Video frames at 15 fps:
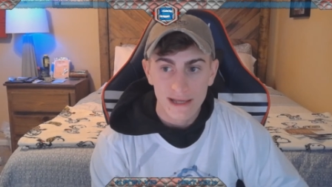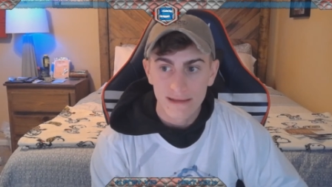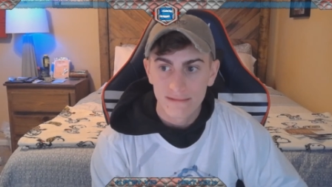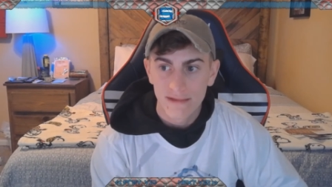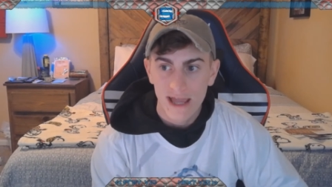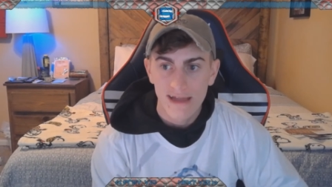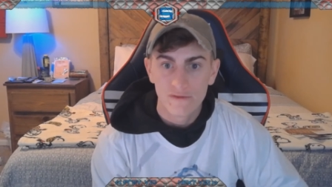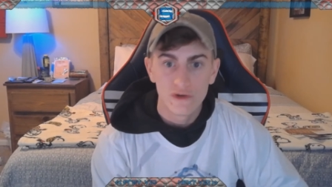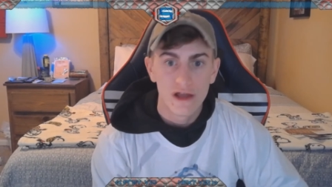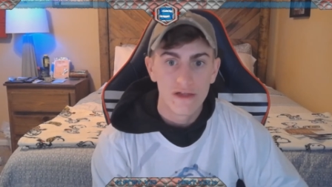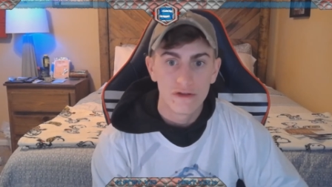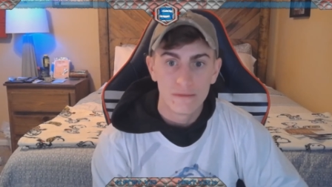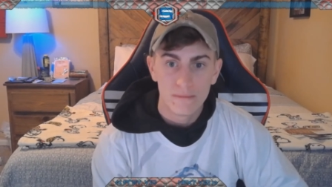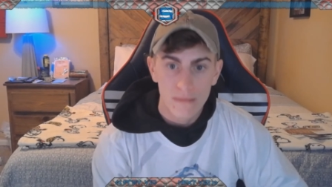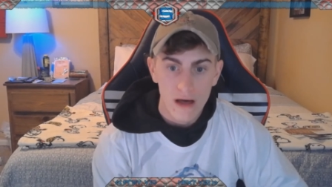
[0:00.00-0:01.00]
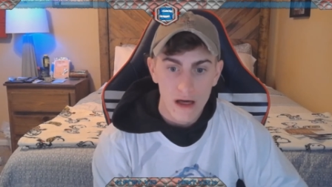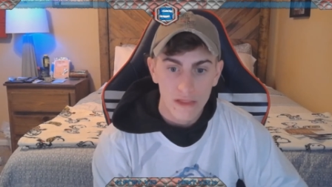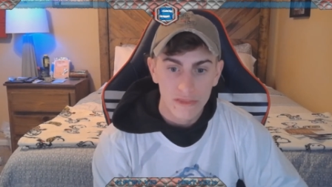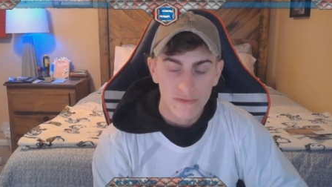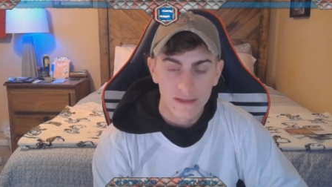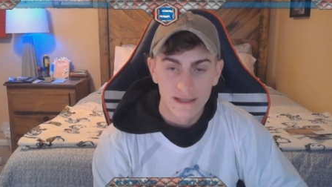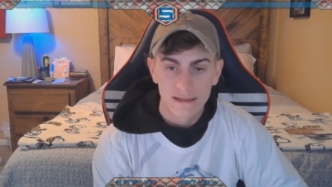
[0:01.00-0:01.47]
like every other
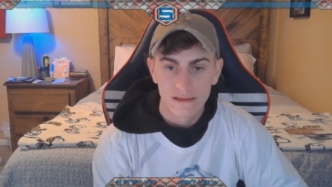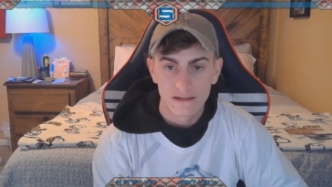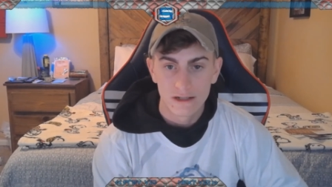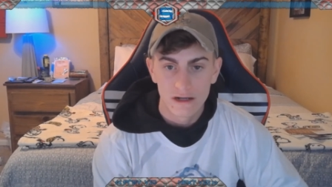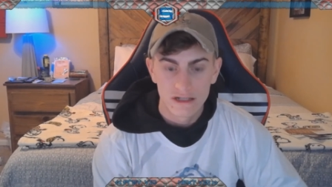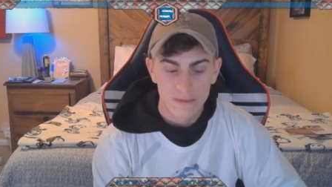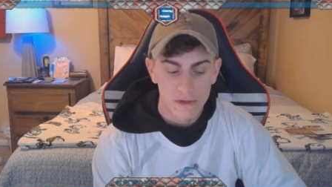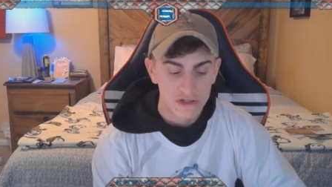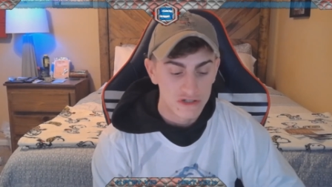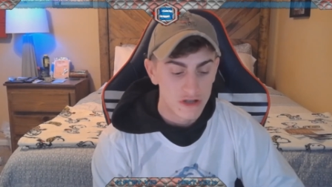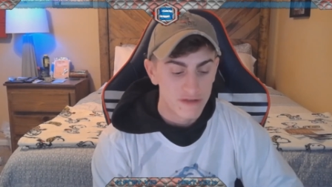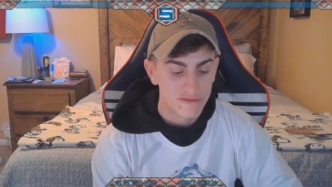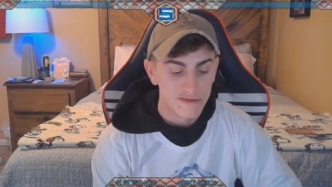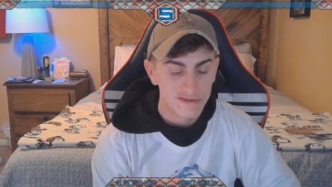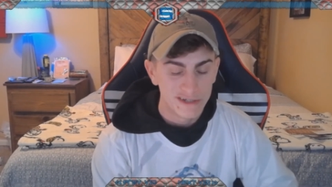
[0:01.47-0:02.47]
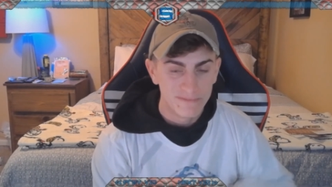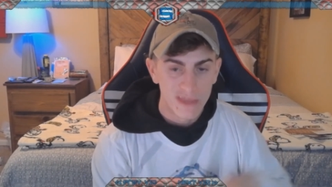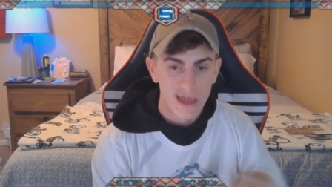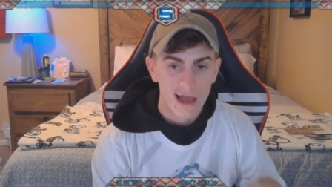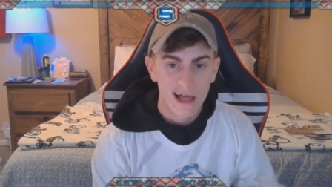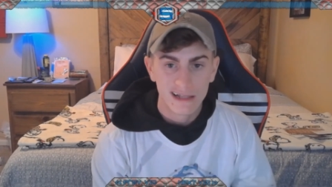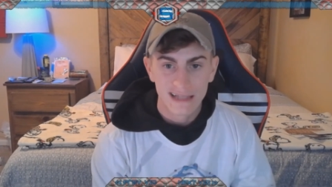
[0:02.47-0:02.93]
month to get the dirt sponges off of it.
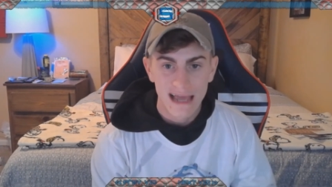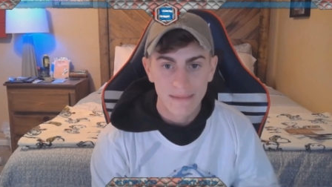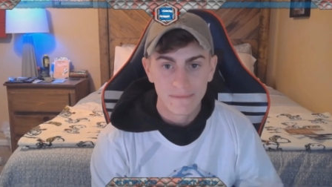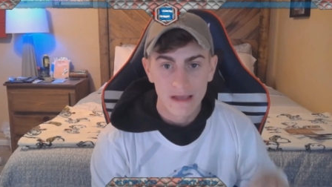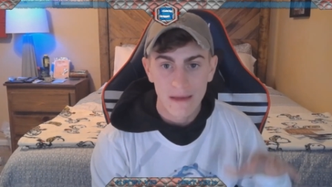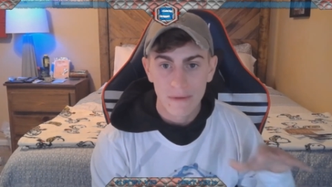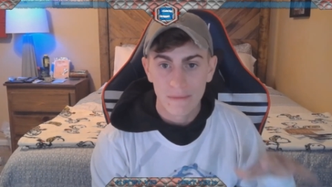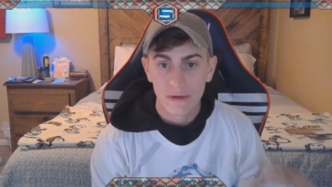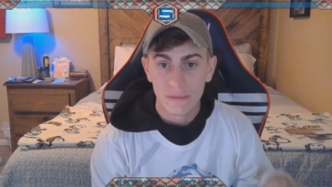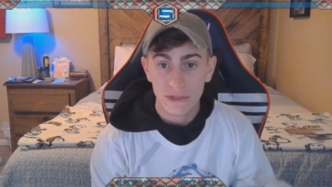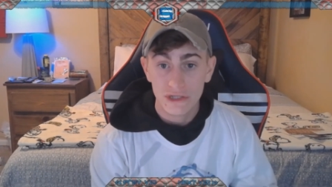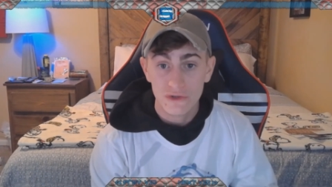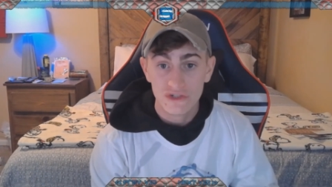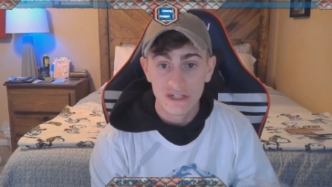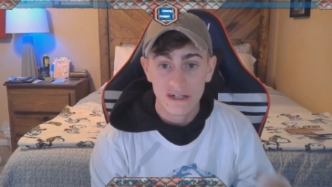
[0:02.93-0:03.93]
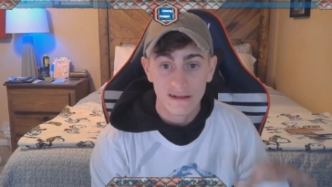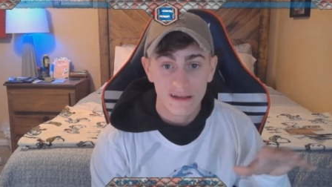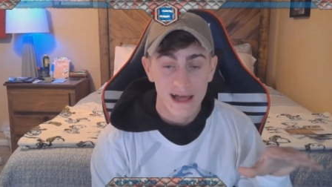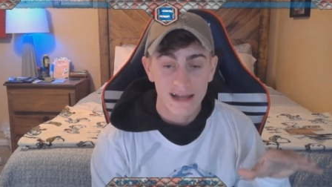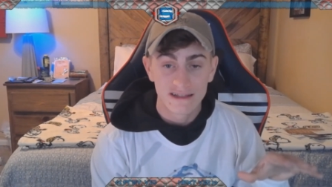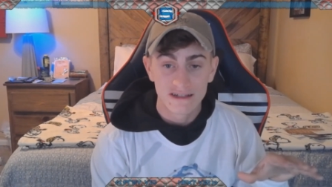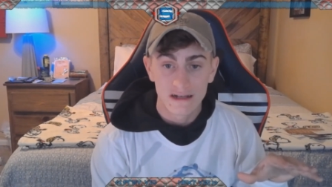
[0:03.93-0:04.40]
A laptop I'm going to be using a
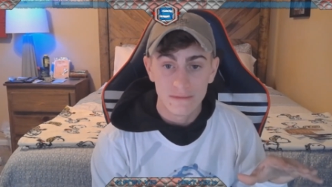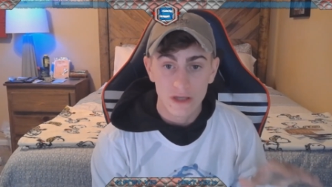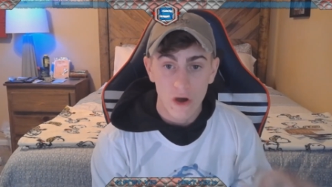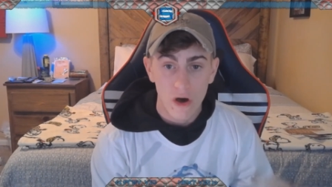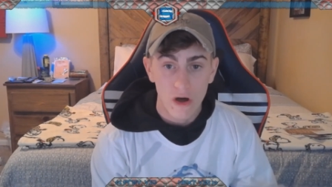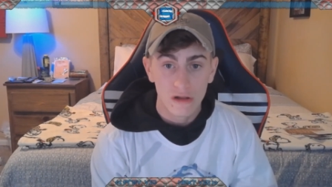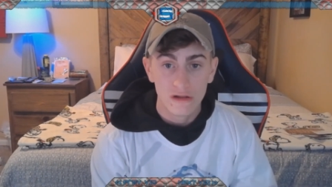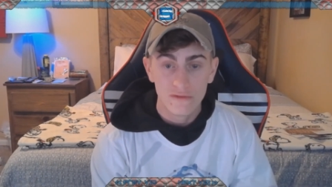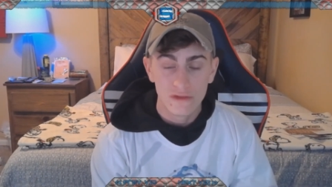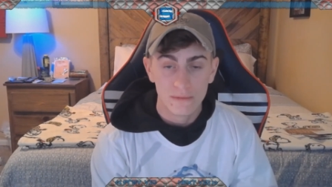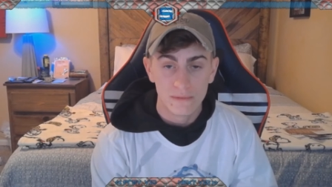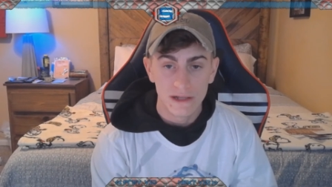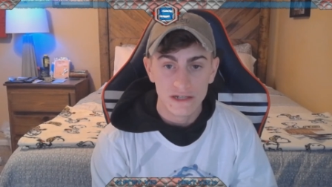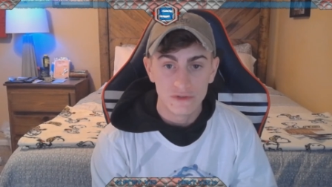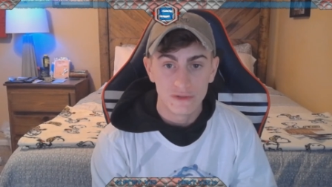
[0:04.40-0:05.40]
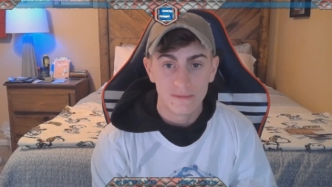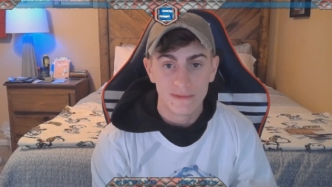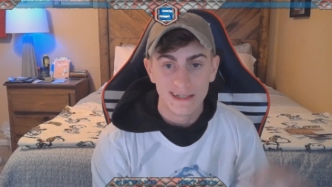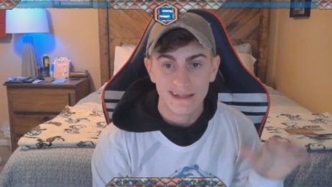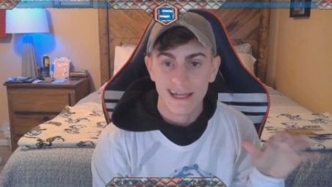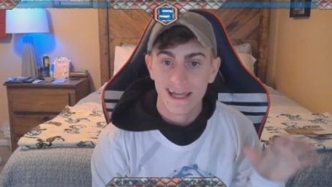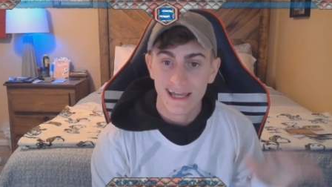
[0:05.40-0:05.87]
lot. It's going to be all over the place with
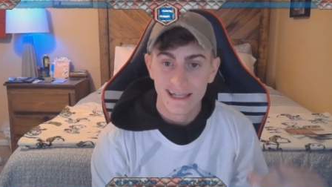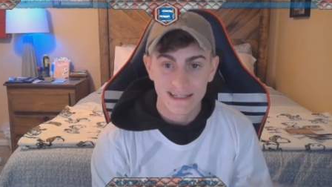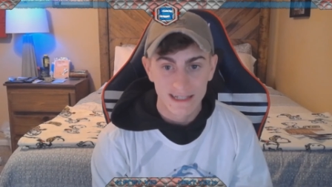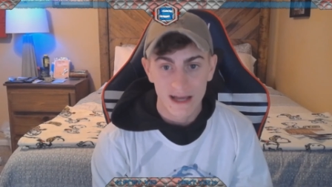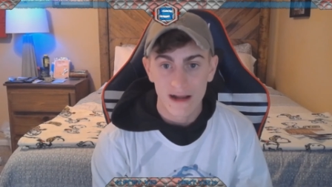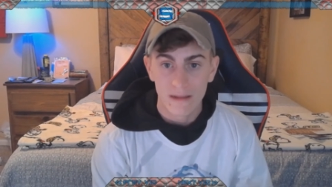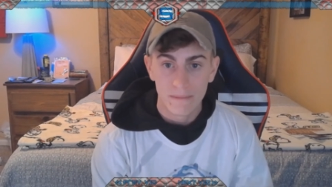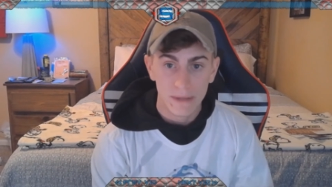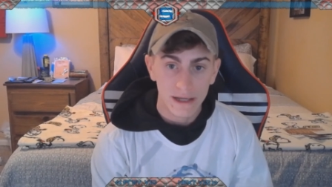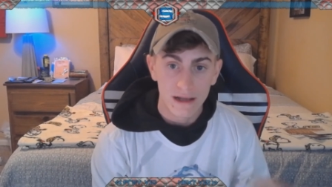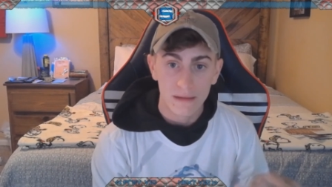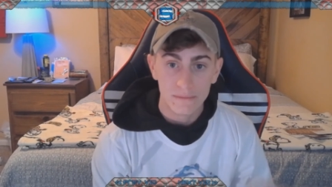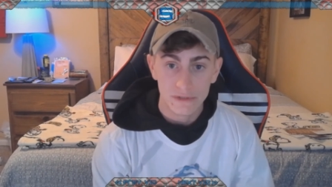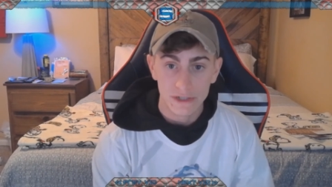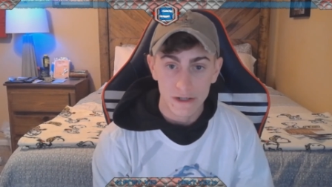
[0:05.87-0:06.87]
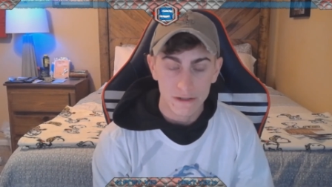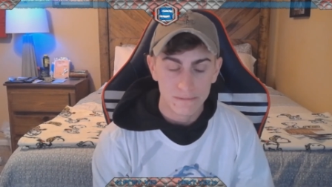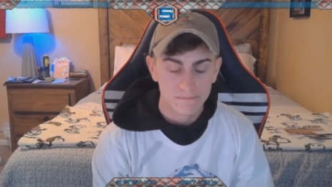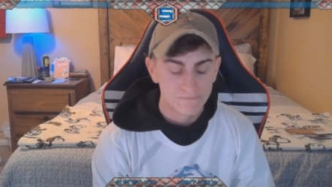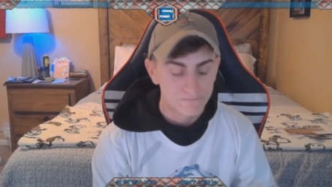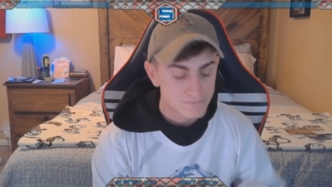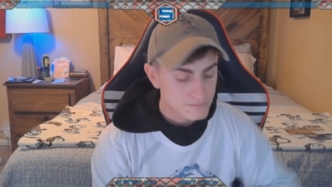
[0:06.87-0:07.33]
me. It's going to pick up dirt.
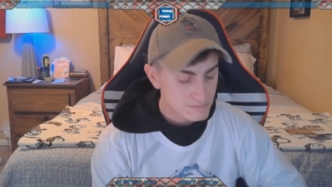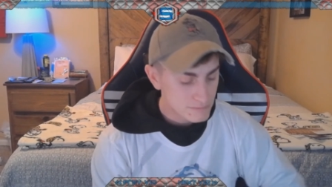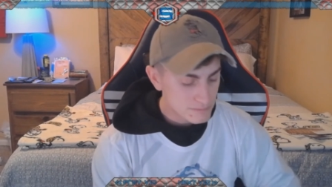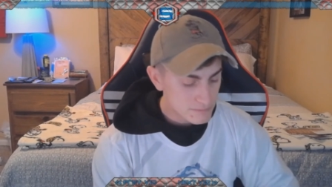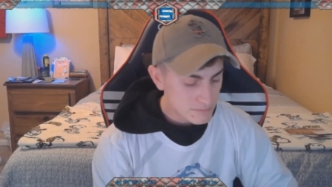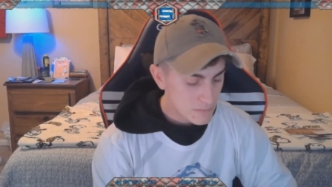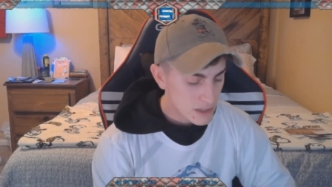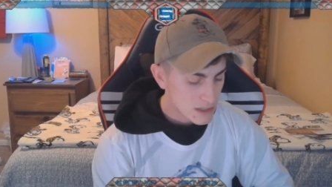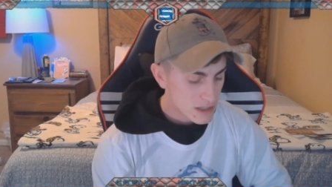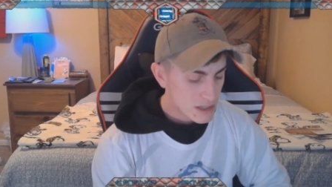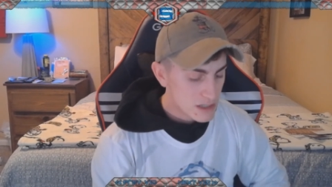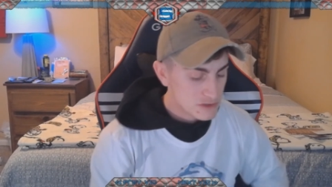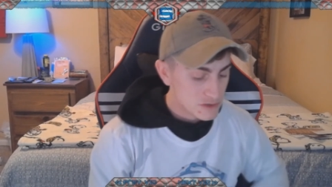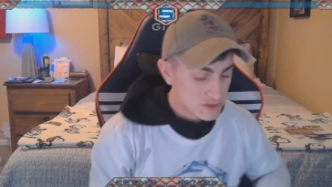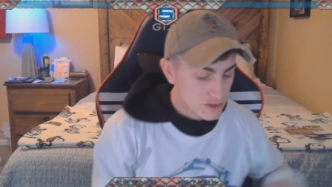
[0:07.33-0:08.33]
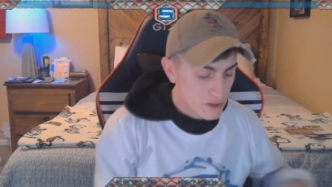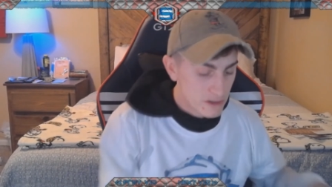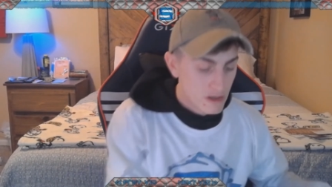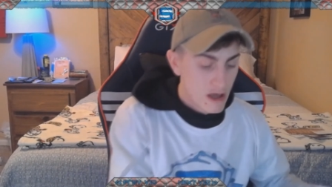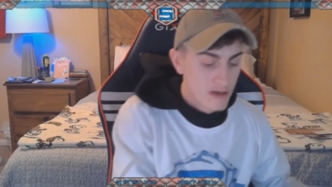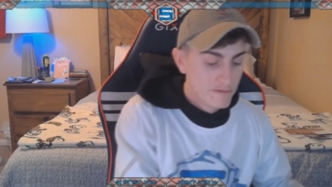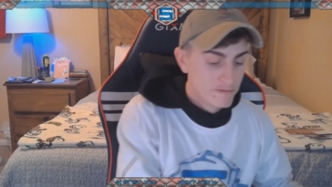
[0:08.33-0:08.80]
So
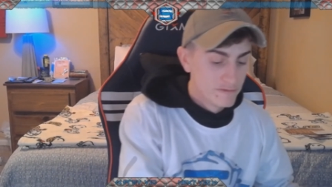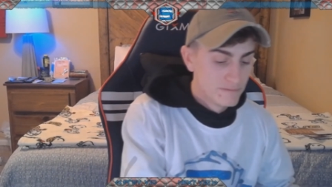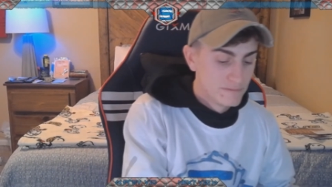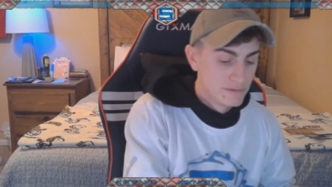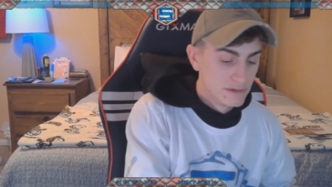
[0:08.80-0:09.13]
starting off,